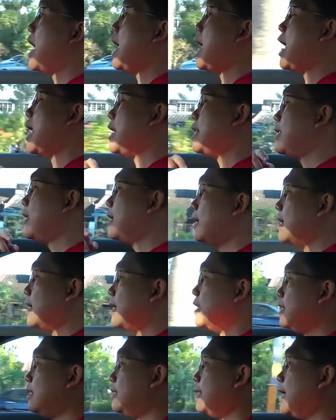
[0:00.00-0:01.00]
and
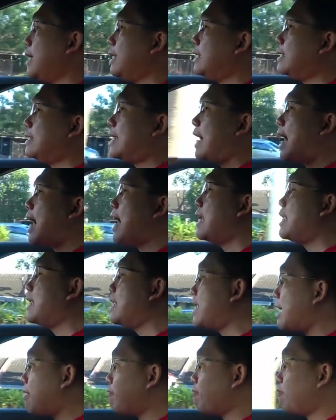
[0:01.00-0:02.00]
they dial
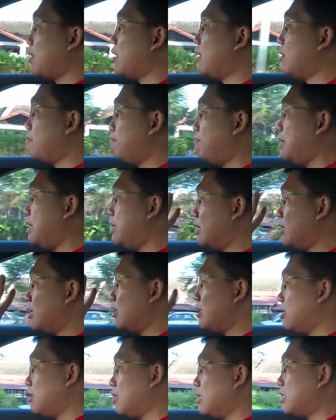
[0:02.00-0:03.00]
it up a bit,
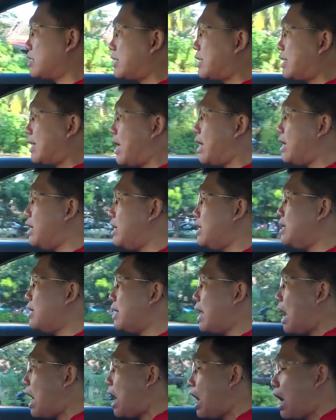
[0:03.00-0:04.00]
a
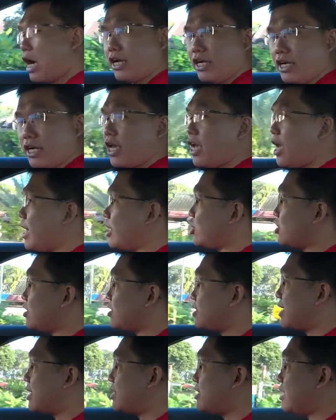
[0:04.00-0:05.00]
slightly harder edge
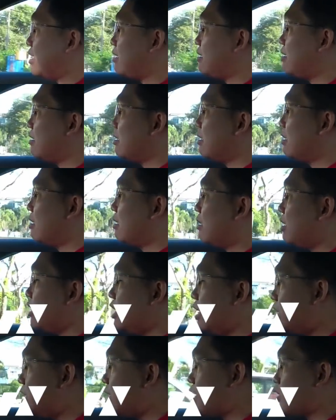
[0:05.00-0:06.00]
setting
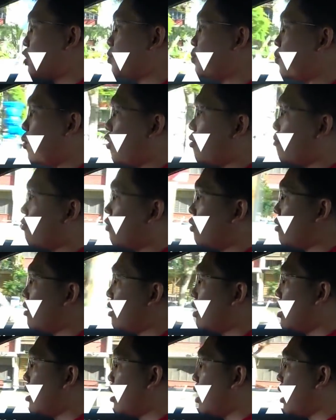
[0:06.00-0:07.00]
in their sport mode,
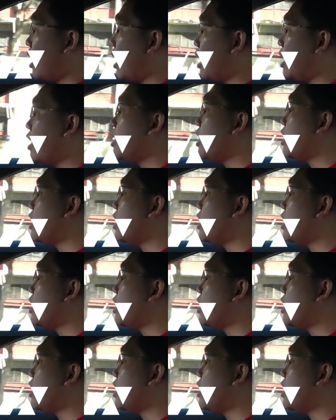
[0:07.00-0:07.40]
and